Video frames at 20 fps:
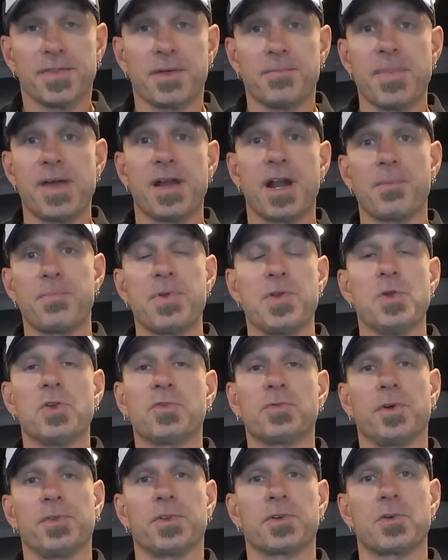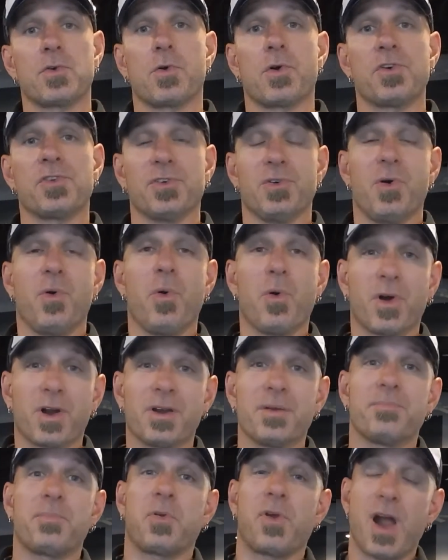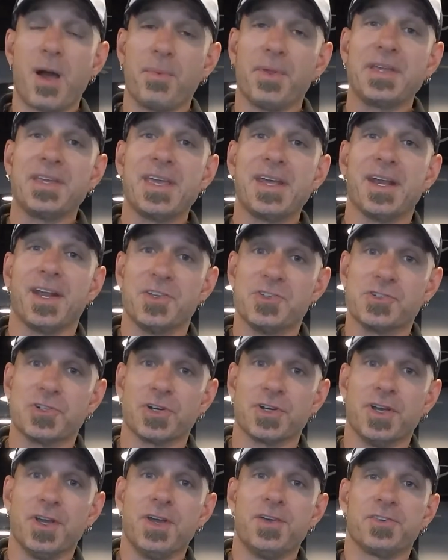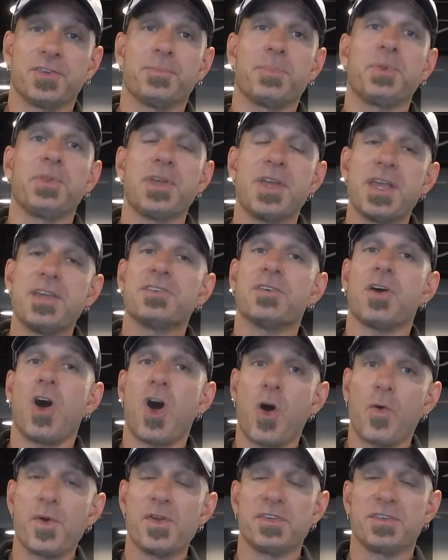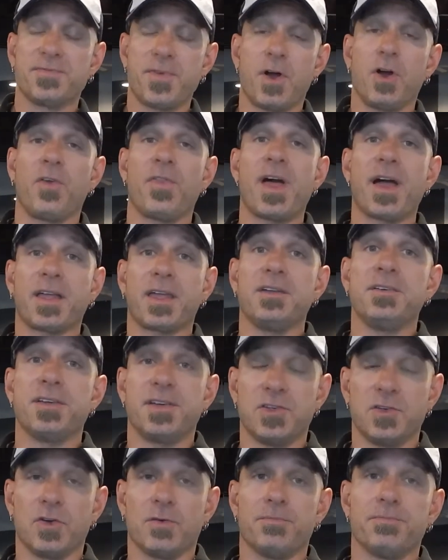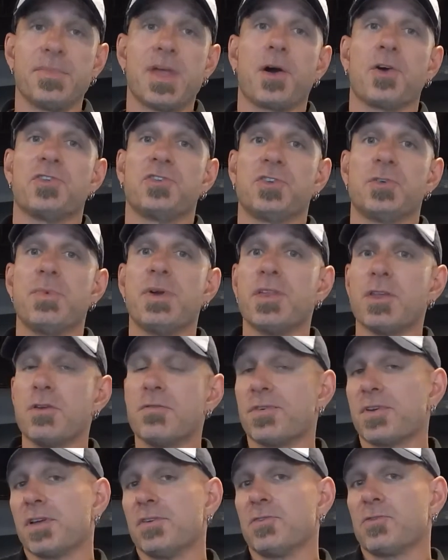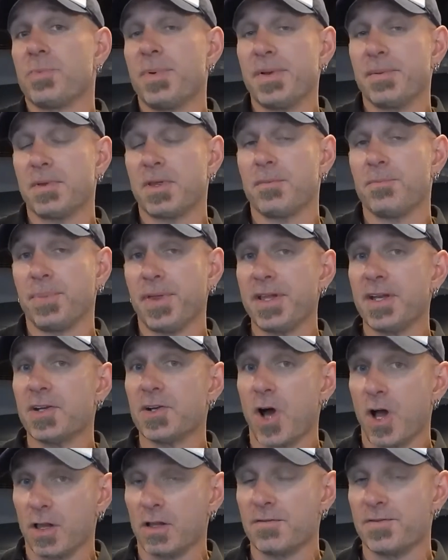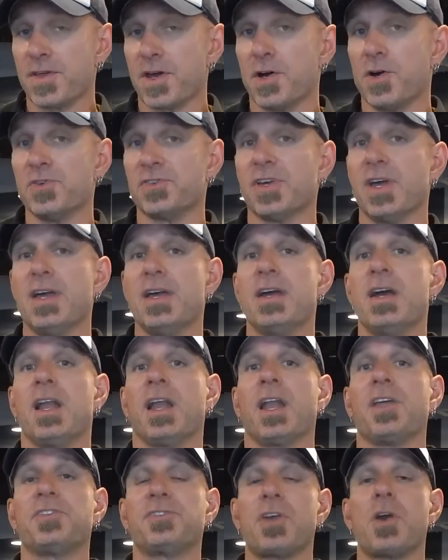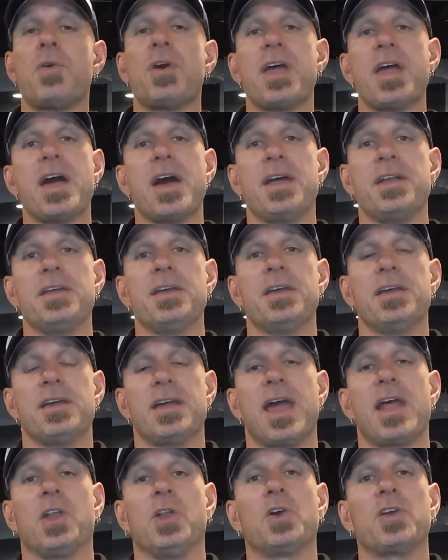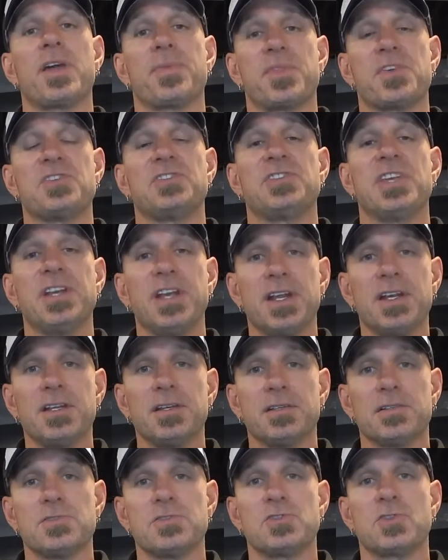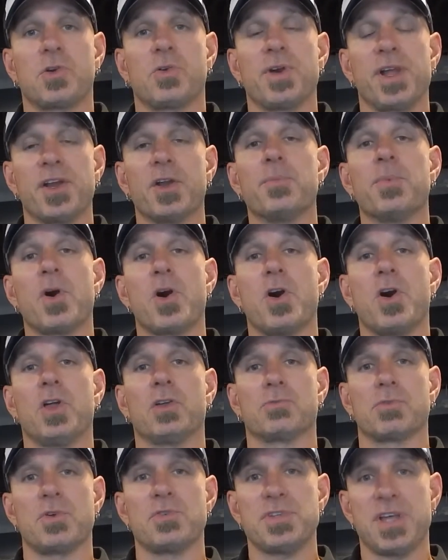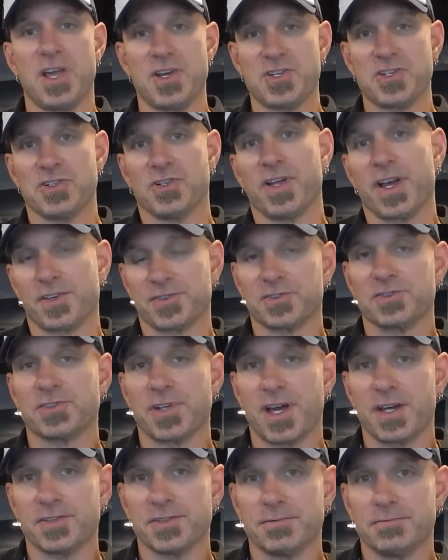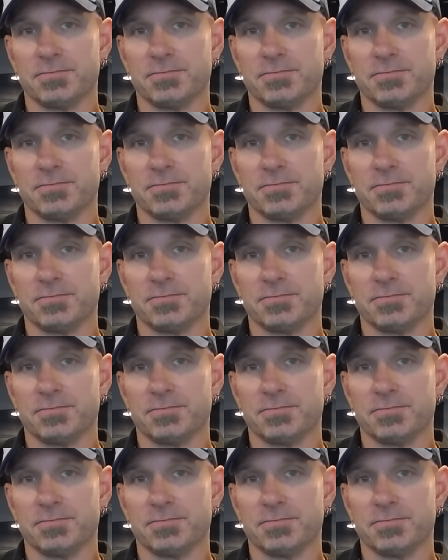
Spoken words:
that may not be useful in the course, or probably get injured. So please always follow that continuum. Now, assuming that you've completed all of those, let's go ahead and look at the seated Tornado Ball rotational exercise.